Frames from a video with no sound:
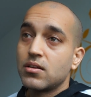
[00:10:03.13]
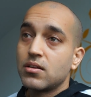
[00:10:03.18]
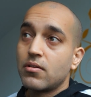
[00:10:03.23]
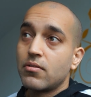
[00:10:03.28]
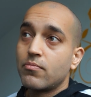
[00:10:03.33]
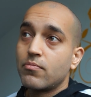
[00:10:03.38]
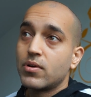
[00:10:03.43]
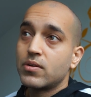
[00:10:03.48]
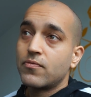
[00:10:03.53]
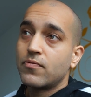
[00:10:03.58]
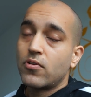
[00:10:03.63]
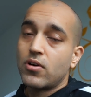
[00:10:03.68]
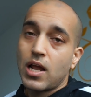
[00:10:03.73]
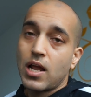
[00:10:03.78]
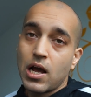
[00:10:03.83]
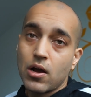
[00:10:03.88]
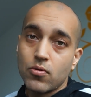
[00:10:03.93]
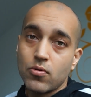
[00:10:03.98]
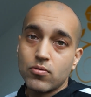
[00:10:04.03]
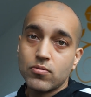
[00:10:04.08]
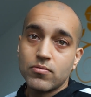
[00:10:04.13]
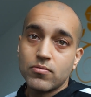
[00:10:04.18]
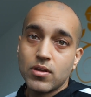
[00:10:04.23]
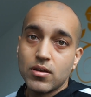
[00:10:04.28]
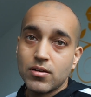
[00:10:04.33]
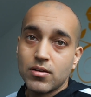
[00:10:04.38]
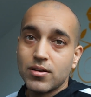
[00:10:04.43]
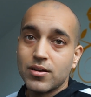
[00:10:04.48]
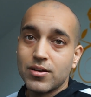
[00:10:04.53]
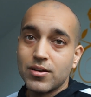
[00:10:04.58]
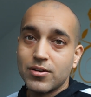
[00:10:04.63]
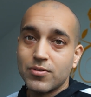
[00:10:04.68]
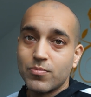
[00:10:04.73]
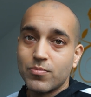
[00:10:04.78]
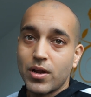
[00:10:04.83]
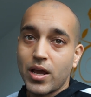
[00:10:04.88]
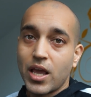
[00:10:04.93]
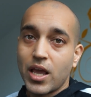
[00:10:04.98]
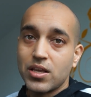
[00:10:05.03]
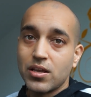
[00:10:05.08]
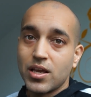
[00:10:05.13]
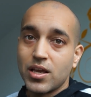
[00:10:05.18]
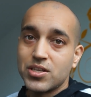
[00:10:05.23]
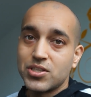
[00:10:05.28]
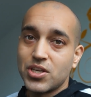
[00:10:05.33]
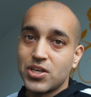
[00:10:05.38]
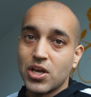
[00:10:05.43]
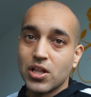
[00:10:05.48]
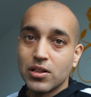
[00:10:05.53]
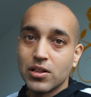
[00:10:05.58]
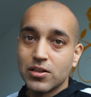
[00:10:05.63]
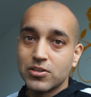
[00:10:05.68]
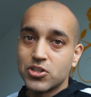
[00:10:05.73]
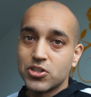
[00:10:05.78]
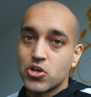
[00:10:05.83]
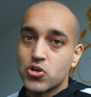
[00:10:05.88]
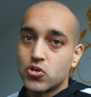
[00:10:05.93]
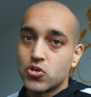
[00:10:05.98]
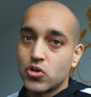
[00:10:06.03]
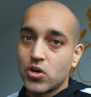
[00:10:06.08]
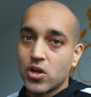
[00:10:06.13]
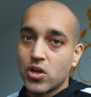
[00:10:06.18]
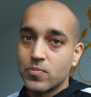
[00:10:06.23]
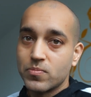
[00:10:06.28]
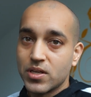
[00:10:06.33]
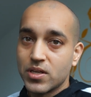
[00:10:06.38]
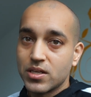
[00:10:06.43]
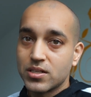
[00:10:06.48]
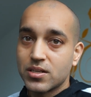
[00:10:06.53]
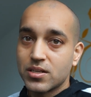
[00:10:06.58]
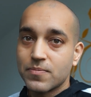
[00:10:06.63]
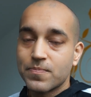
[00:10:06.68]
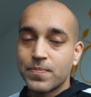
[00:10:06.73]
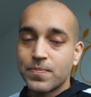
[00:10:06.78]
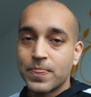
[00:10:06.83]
But for now, ACL surgery update.